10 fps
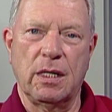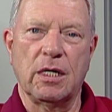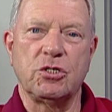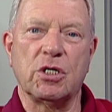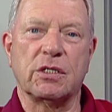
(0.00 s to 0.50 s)

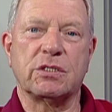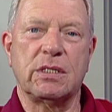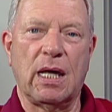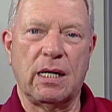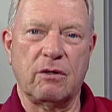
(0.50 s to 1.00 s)
Just
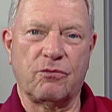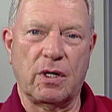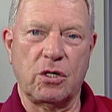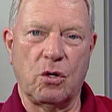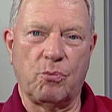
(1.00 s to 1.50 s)
not in front
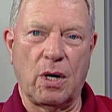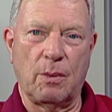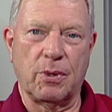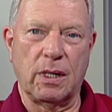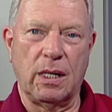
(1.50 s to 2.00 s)
of your
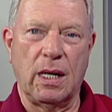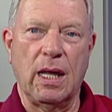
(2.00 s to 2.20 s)
property.